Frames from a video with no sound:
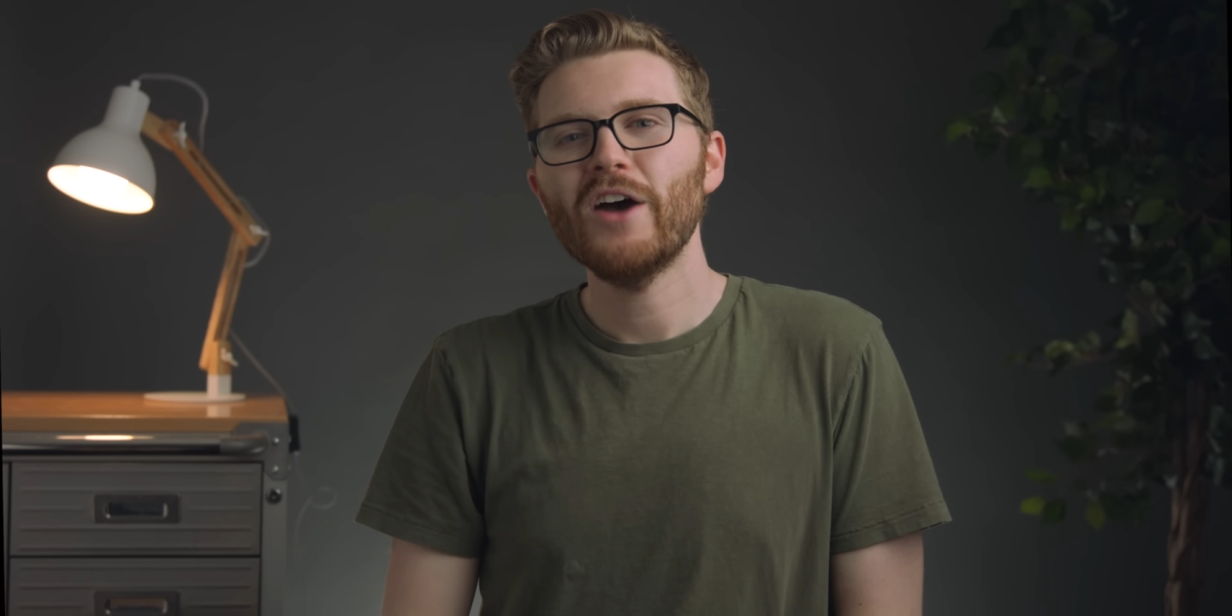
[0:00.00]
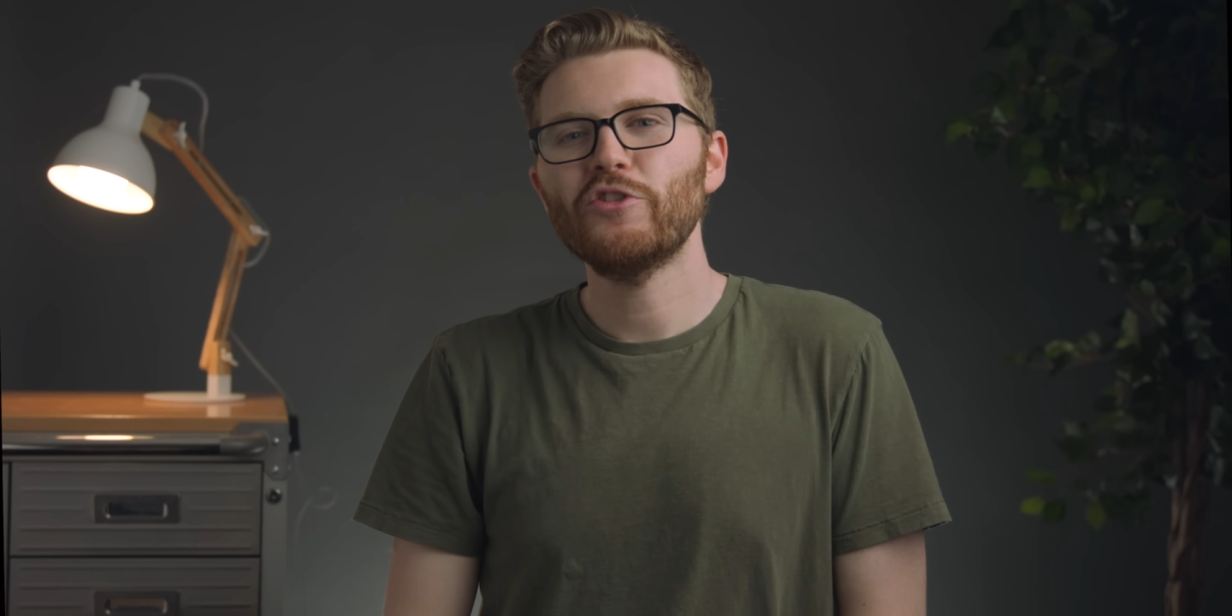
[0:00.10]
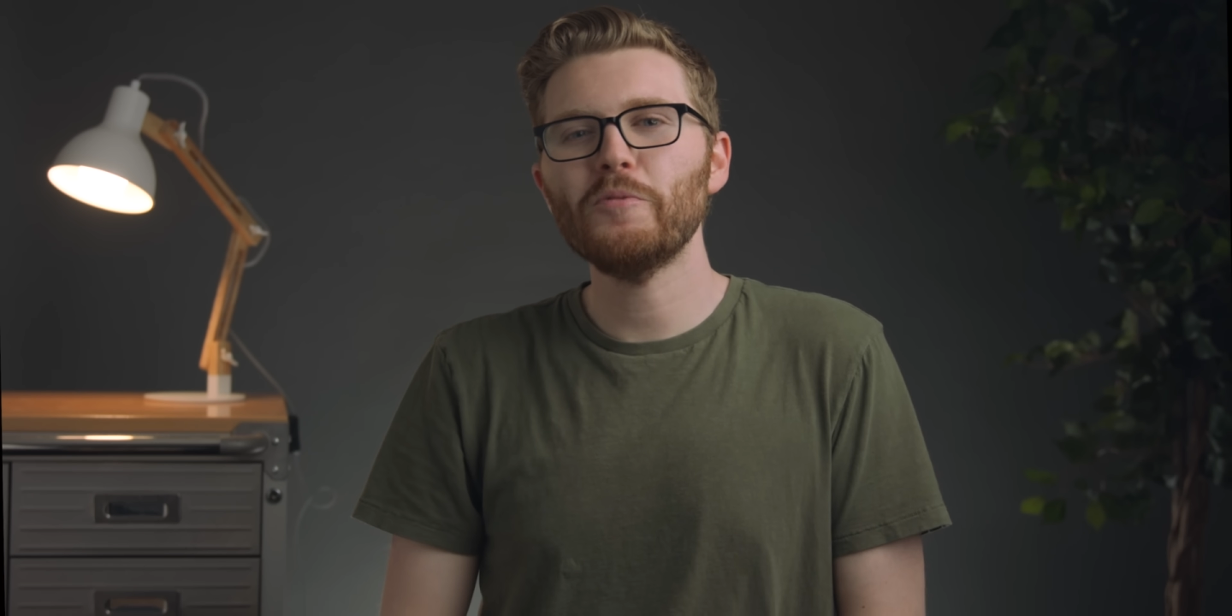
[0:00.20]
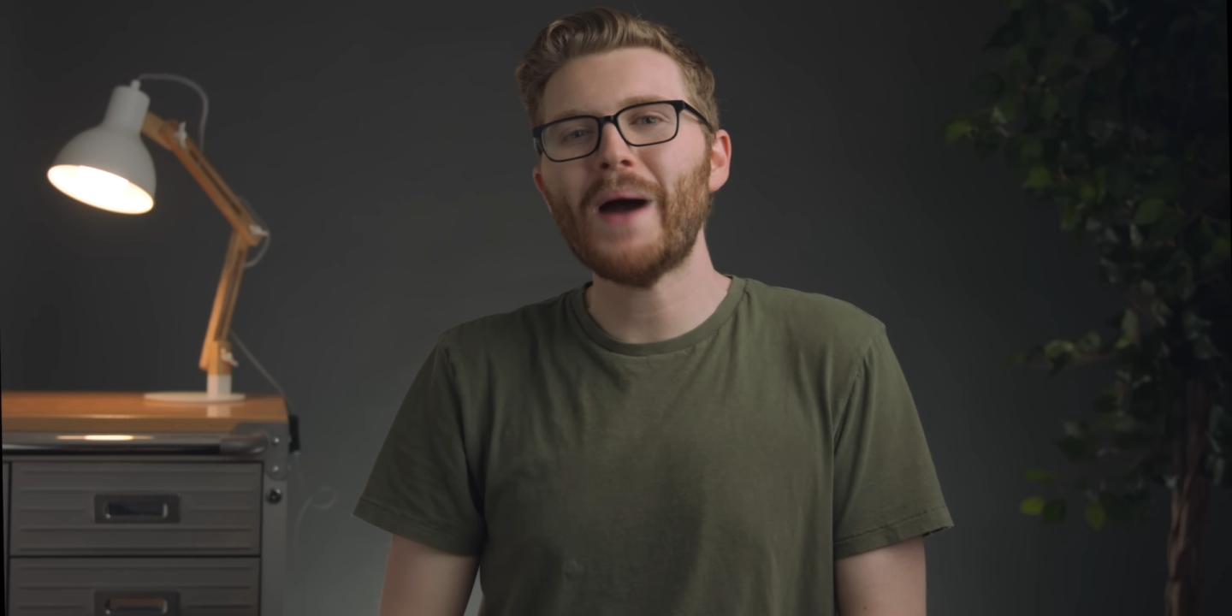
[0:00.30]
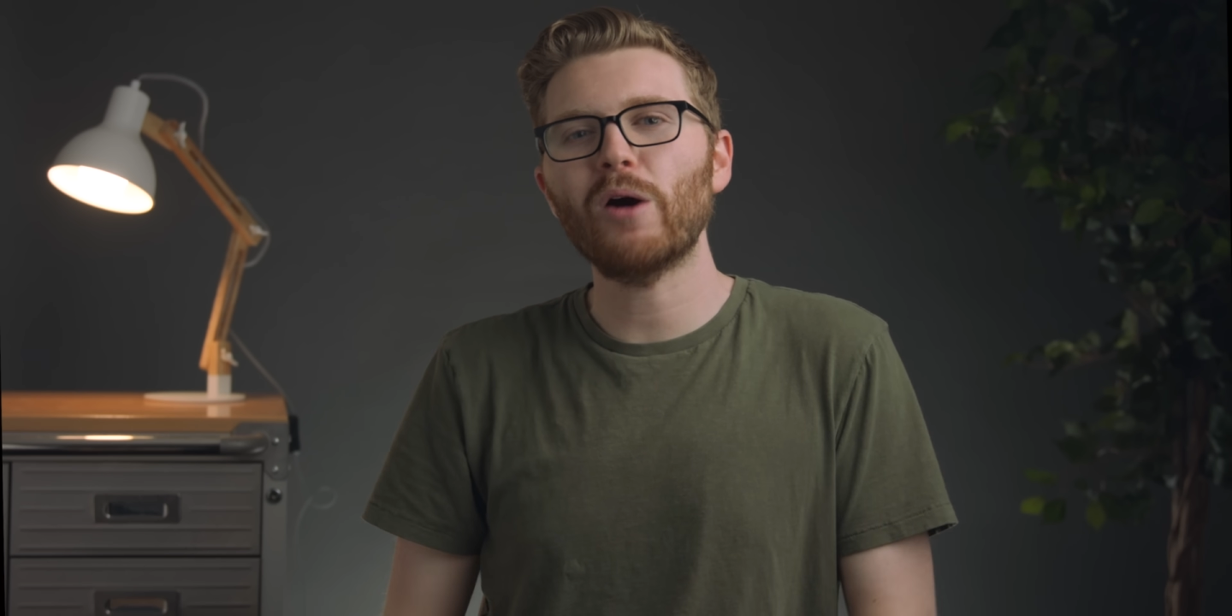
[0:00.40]

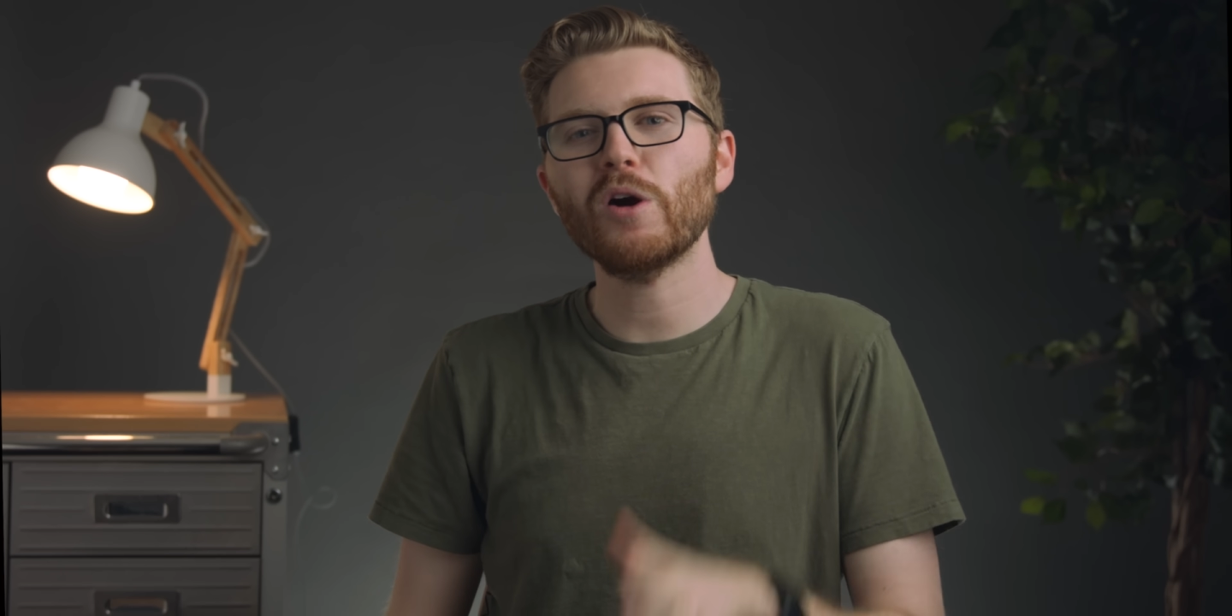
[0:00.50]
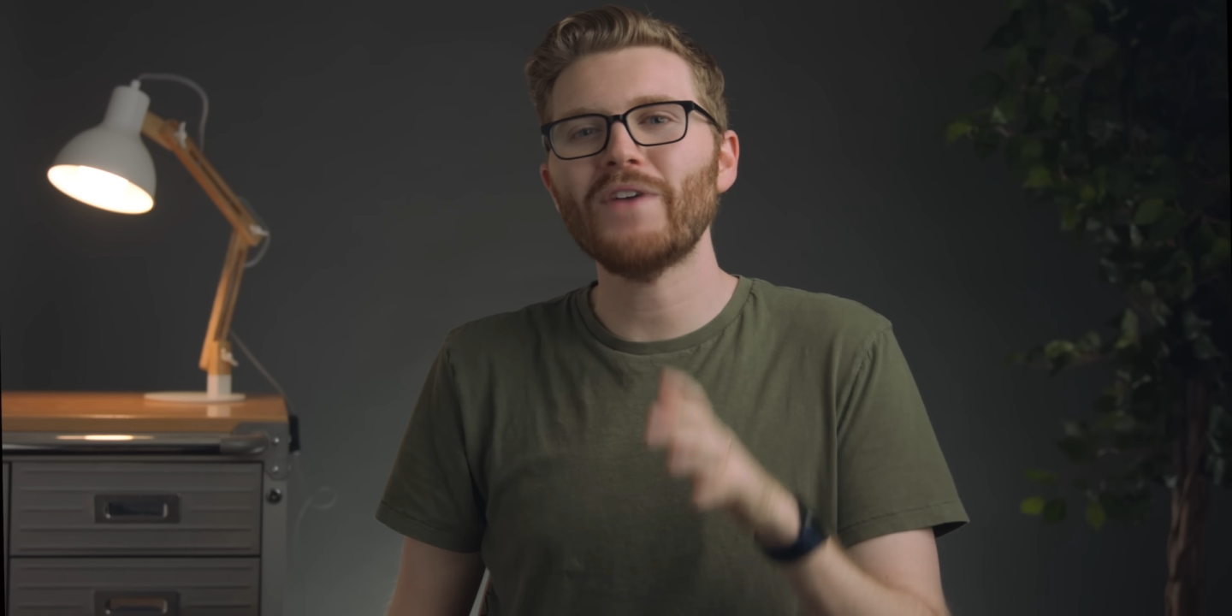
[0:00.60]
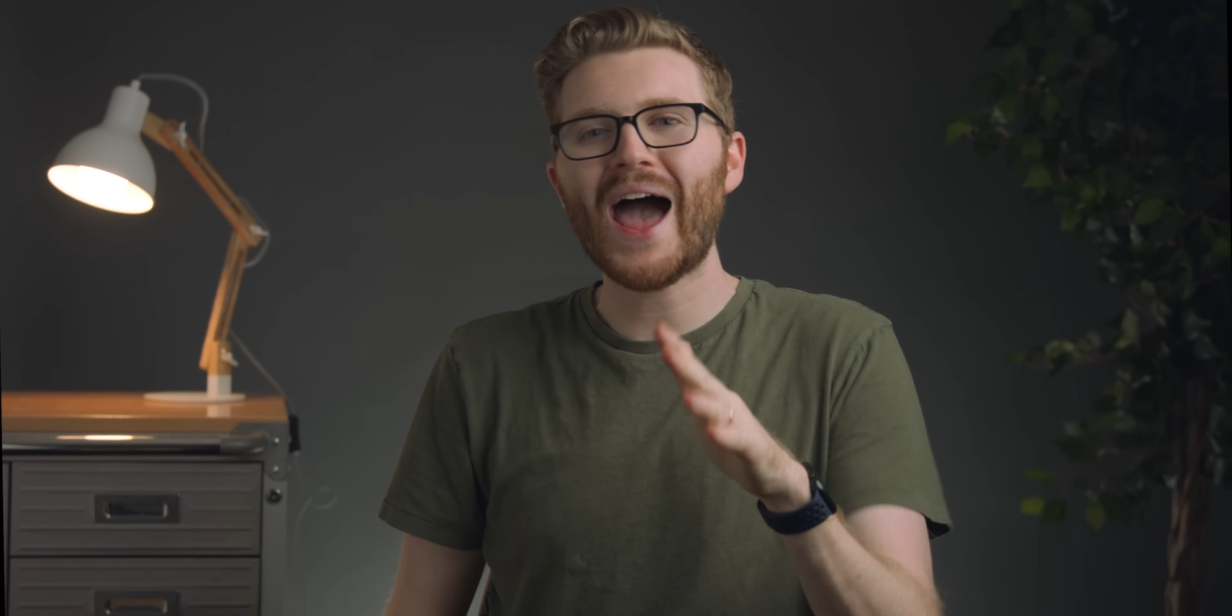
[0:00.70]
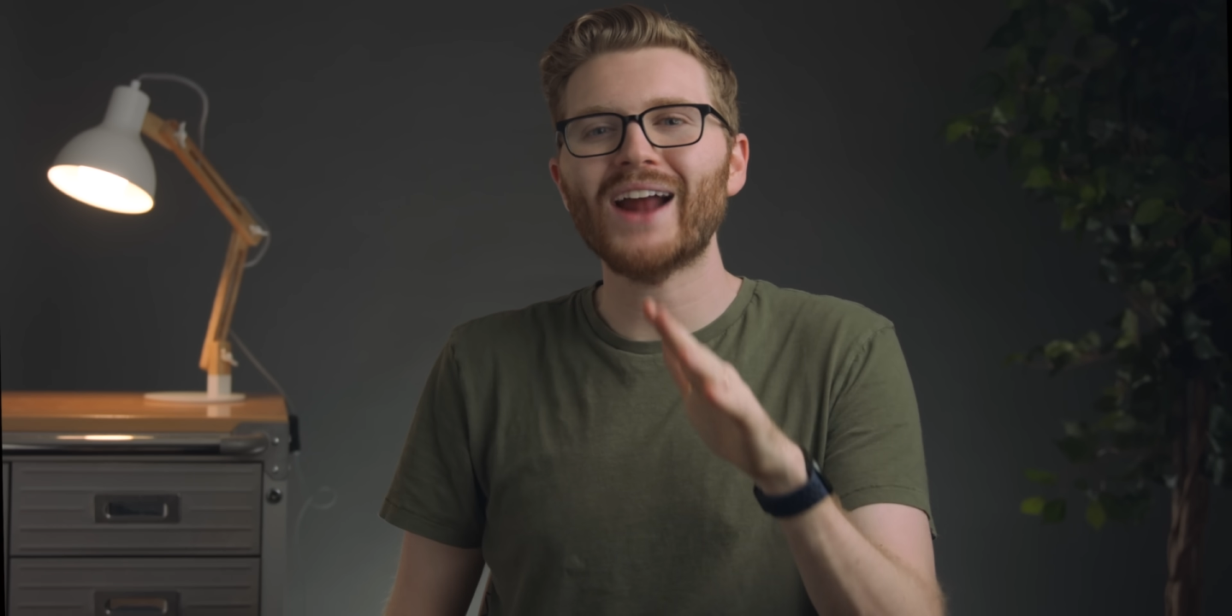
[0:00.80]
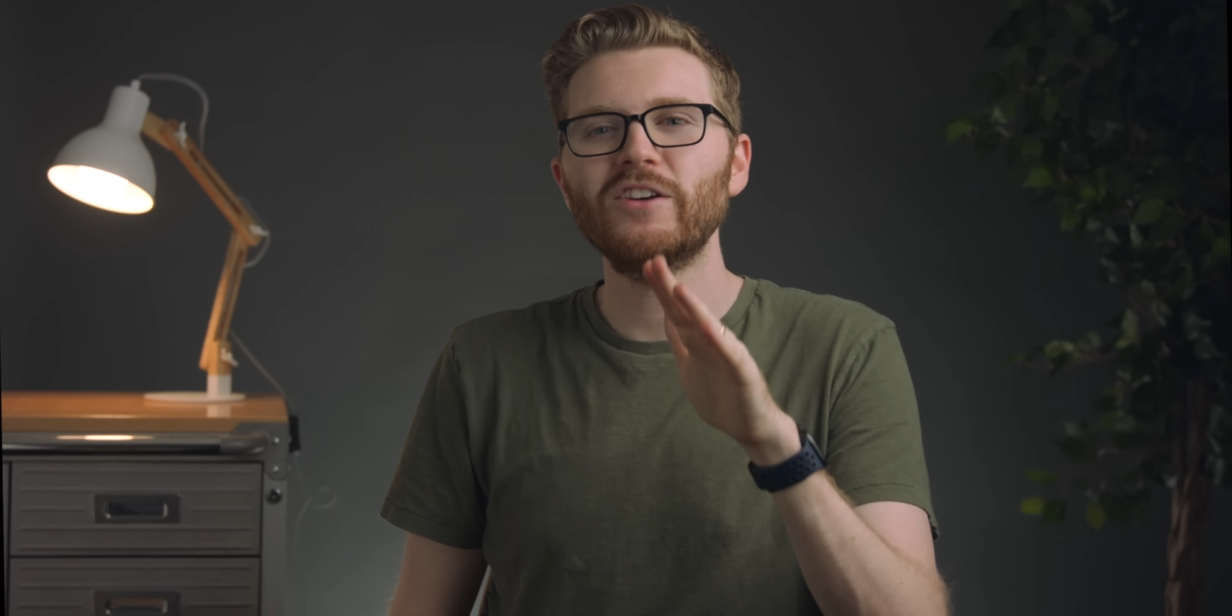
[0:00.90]
through the power of
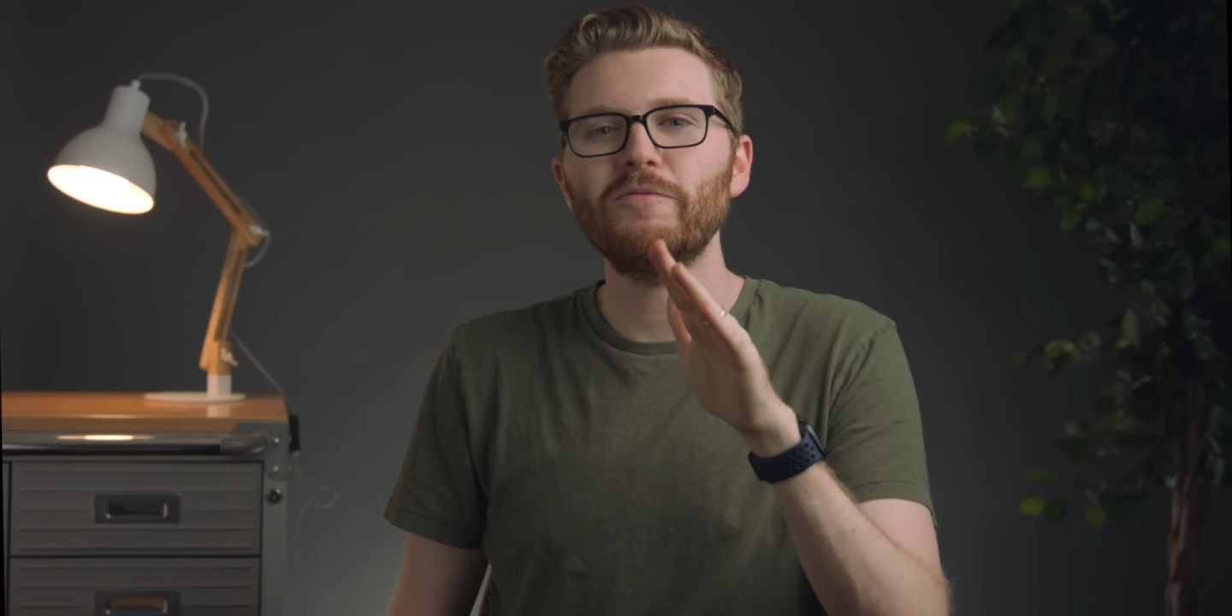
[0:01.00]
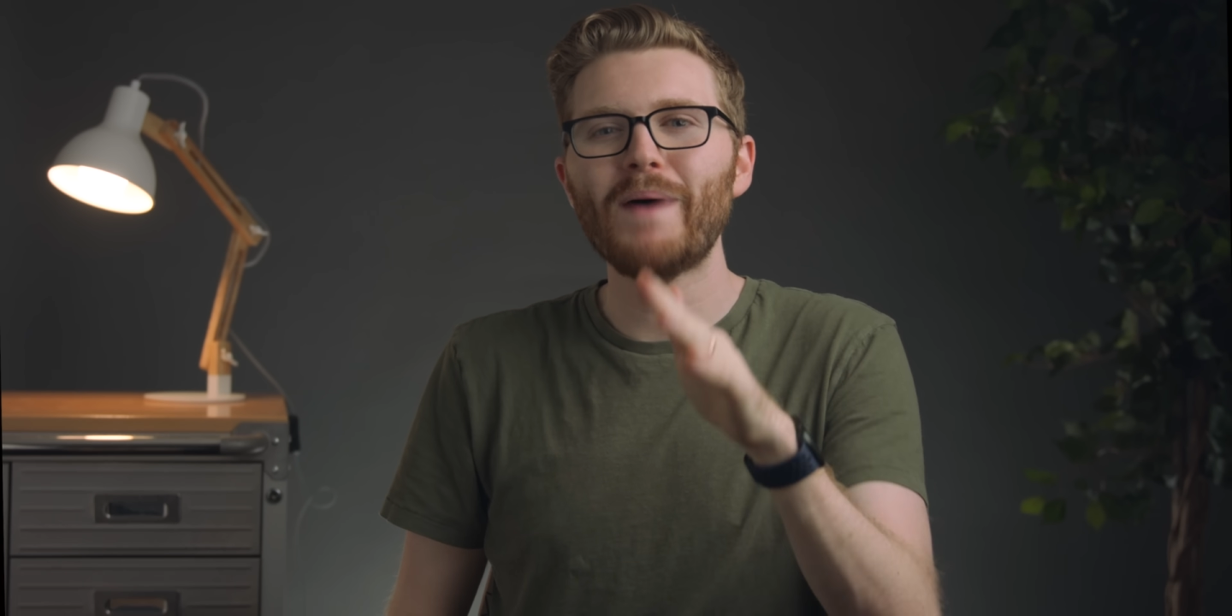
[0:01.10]
Active